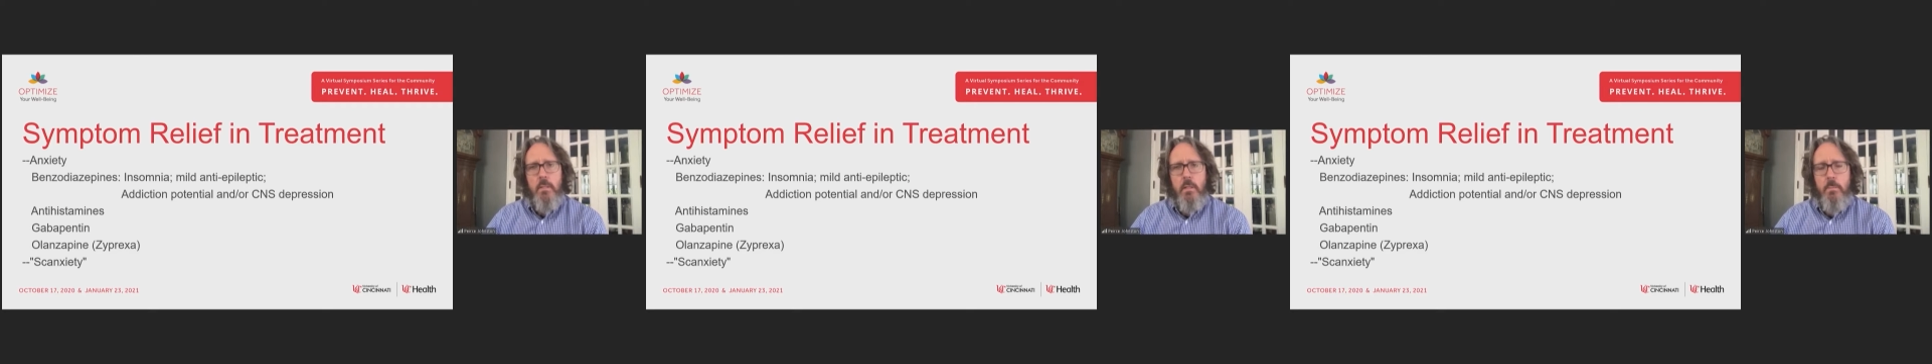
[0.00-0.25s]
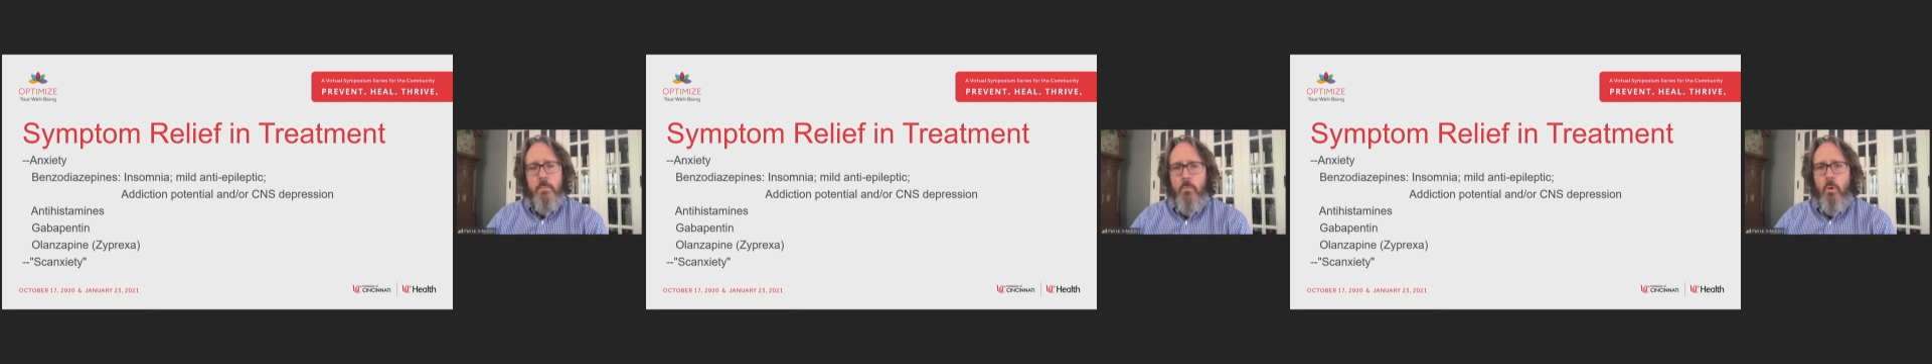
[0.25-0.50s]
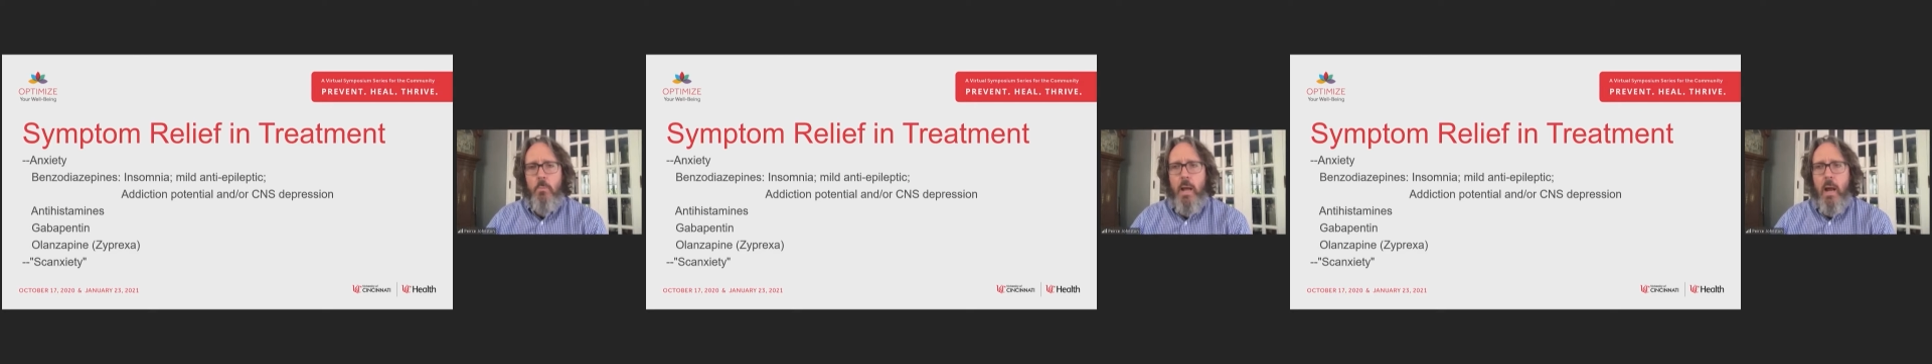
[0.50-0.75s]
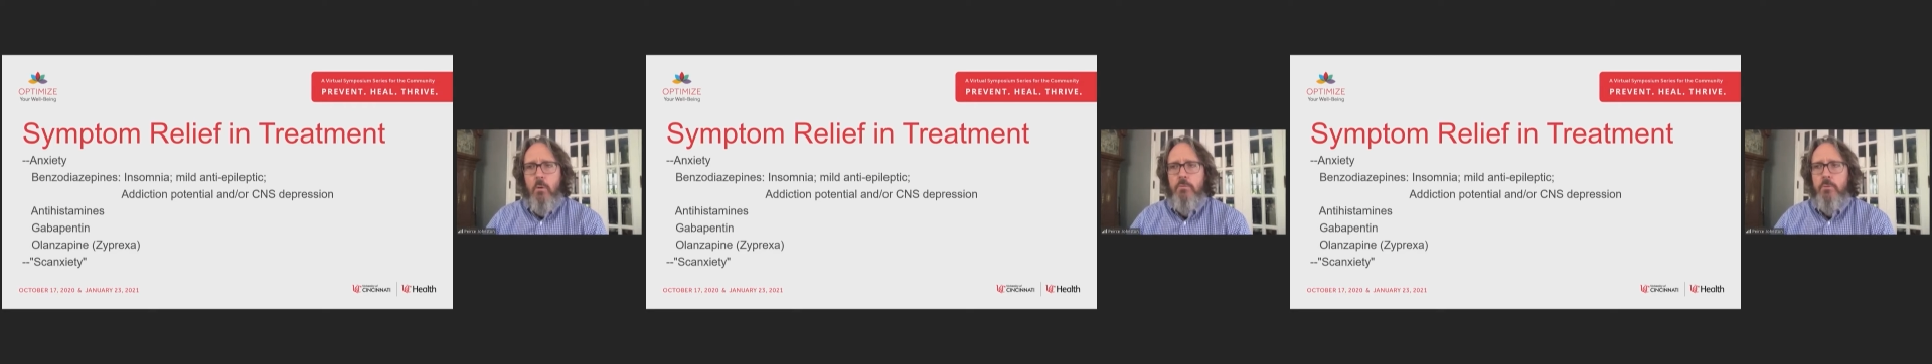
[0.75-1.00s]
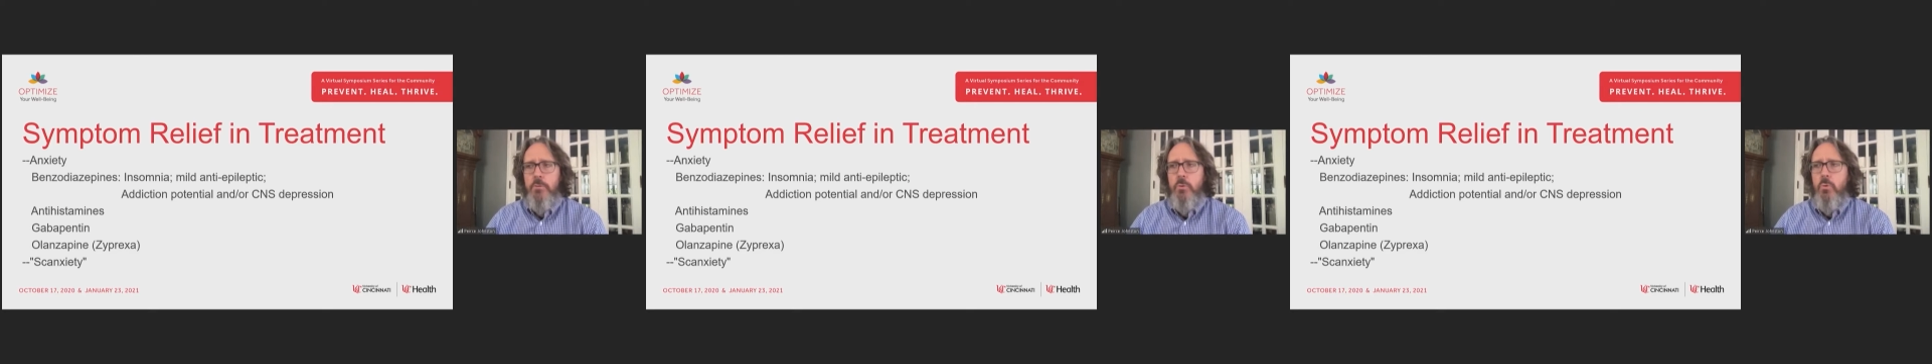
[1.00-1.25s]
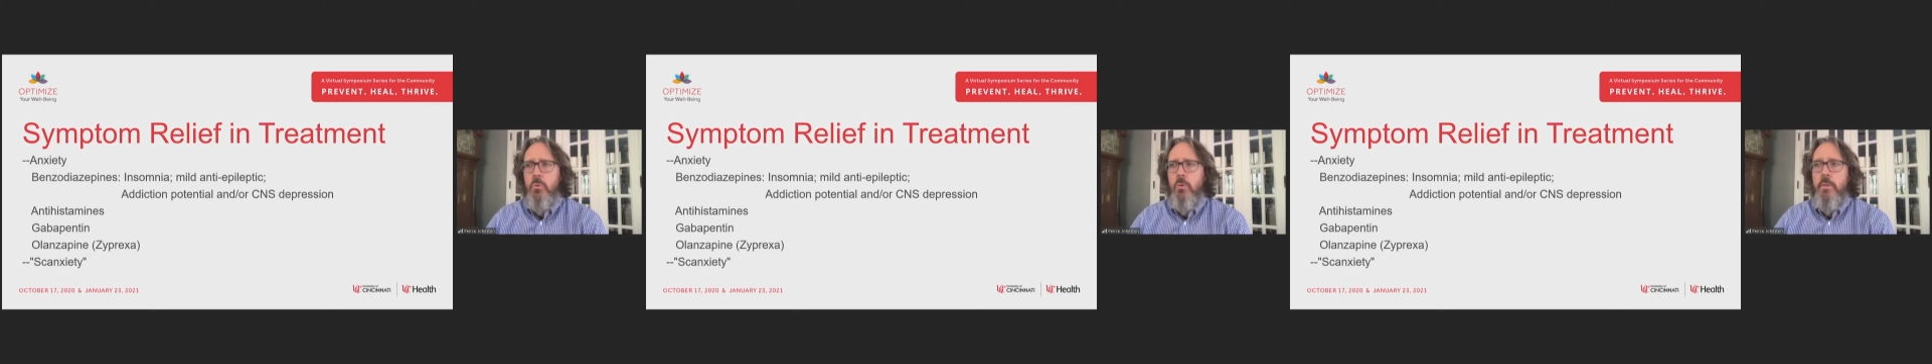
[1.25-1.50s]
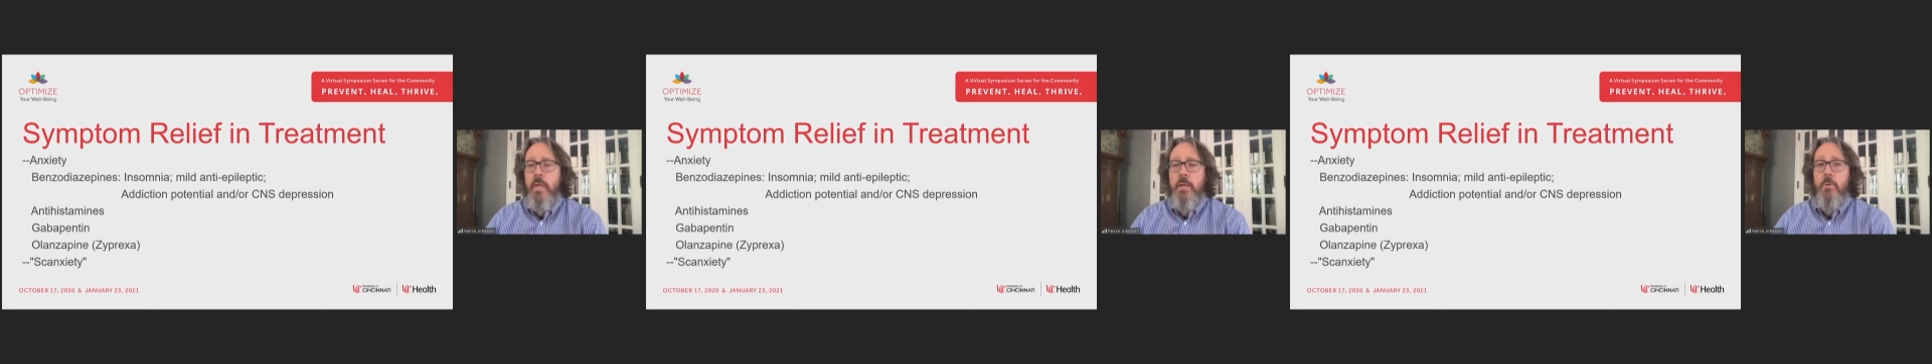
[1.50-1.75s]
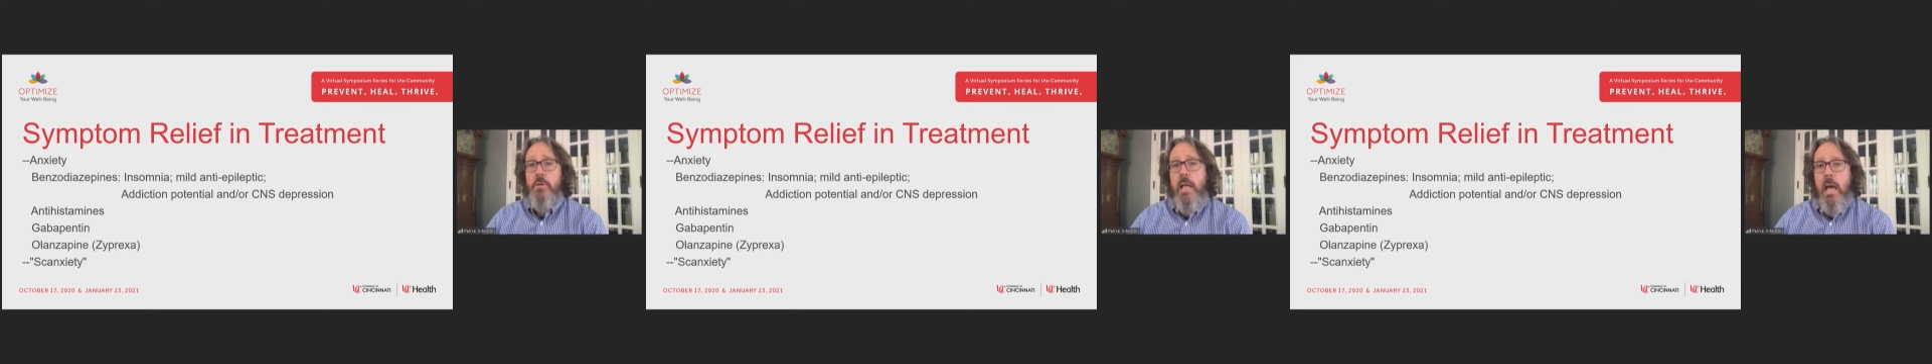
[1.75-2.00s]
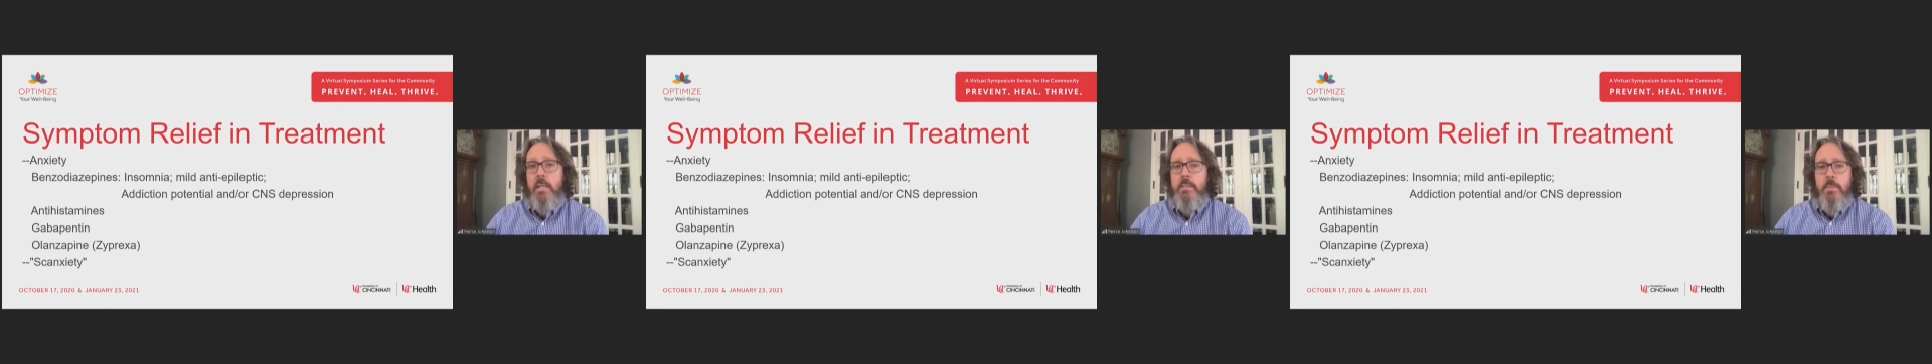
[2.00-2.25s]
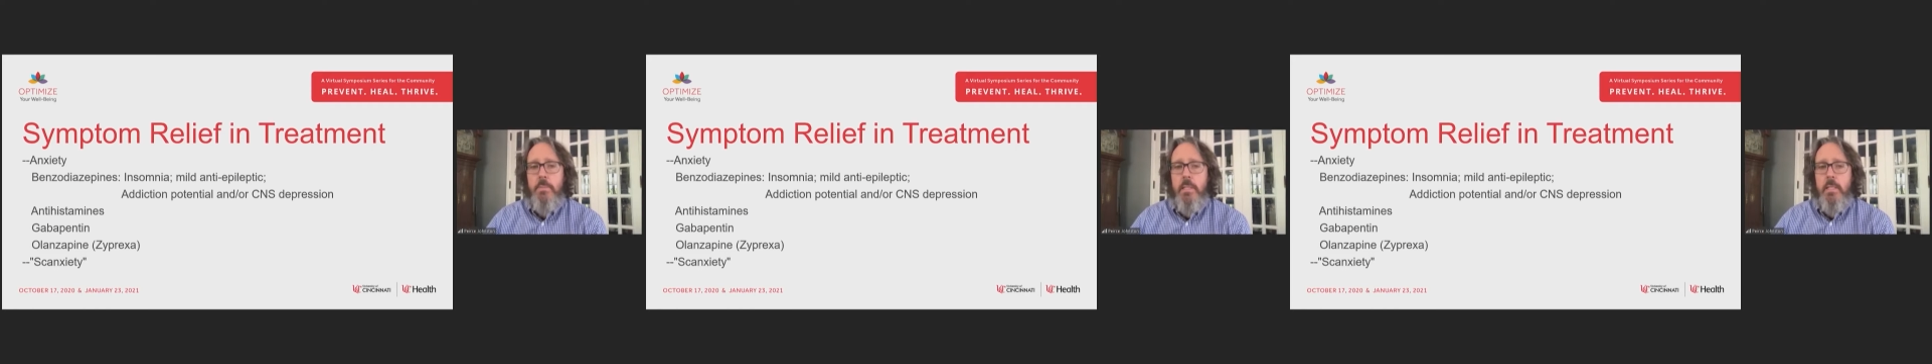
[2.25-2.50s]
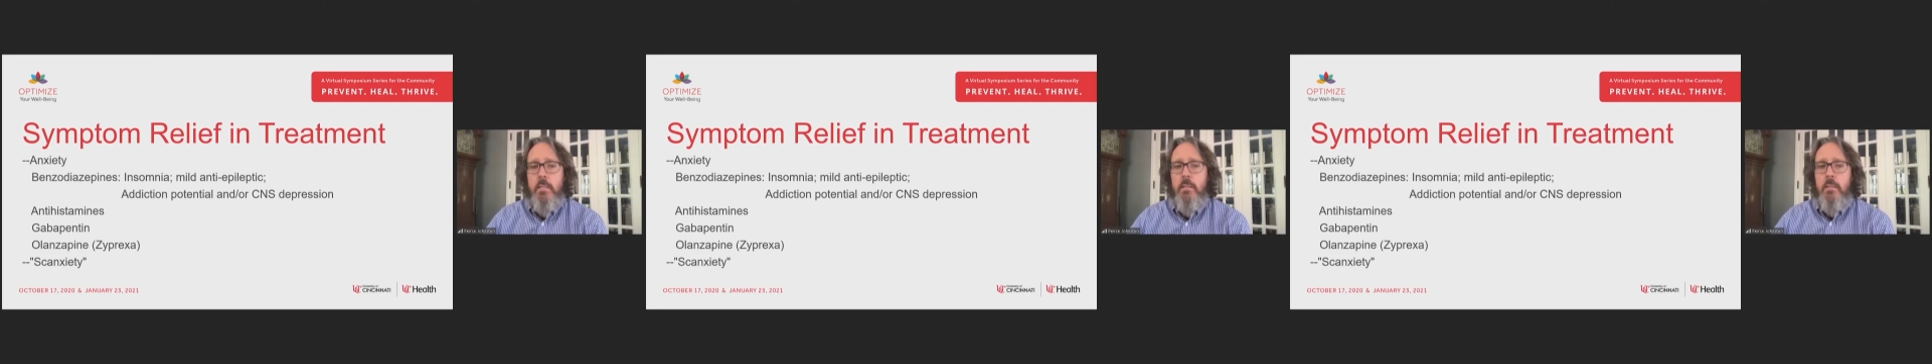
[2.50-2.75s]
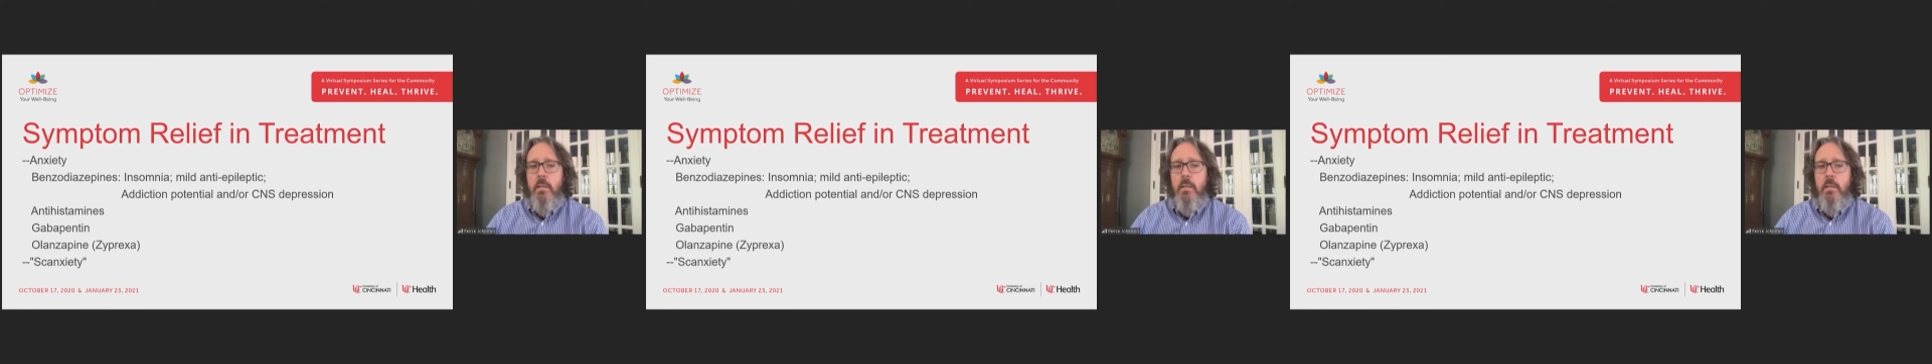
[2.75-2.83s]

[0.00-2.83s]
bit more powerful tool than mirtazapine.